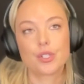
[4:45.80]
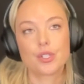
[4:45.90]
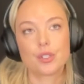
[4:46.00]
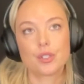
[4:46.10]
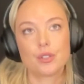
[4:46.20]

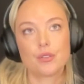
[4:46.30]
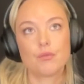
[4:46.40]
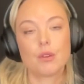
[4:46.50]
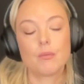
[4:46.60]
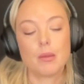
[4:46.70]
to
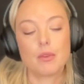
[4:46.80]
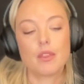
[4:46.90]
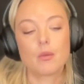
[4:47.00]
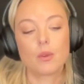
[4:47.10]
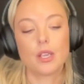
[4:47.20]
remember
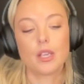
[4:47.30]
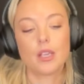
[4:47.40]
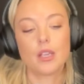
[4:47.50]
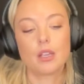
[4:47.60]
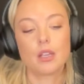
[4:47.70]
that
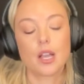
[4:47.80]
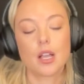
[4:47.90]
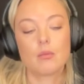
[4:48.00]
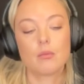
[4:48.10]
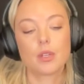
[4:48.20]
we
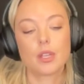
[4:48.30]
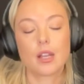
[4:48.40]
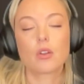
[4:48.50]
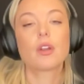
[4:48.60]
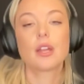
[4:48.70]

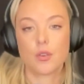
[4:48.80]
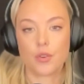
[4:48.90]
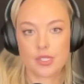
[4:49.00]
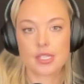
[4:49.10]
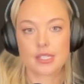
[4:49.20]
can create
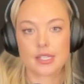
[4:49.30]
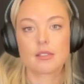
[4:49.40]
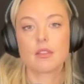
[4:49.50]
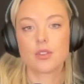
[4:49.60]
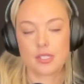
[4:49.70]
our own
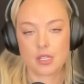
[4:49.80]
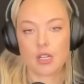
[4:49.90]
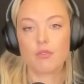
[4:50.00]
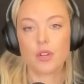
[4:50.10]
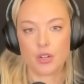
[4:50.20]
success, and there is
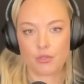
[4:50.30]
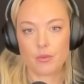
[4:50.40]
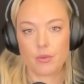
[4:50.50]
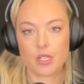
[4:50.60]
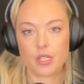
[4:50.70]
enough for
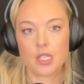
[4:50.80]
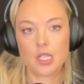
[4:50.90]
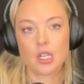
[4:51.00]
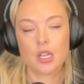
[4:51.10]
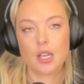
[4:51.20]
everyone.
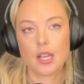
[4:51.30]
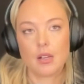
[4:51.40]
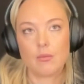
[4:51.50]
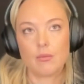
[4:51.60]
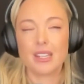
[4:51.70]

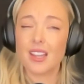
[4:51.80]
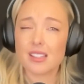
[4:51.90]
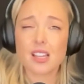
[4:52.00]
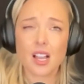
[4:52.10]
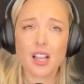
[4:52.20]
But yeah,
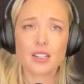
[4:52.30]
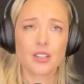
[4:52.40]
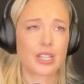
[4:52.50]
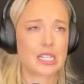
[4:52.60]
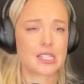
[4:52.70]
it's hard
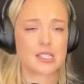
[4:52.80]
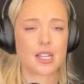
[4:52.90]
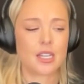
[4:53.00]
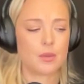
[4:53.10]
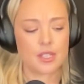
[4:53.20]
living in a
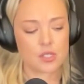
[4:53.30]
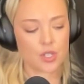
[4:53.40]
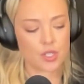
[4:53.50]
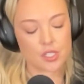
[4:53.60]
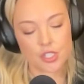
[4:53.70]
society where there's
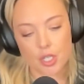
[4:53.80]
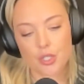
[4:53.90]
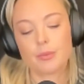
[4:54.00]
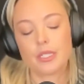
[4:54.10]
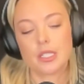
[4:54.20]
constant
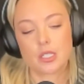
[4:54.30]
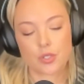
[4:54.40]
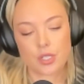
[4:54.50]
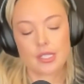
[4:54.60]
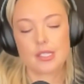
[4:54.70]
judgment and
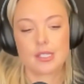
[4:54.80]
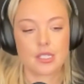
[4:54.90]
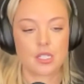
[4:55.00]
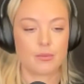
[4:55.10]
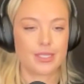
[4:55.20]

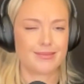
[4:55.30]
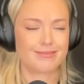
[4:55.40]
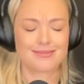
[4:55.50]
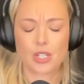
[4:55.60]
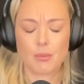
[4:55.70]
criticism and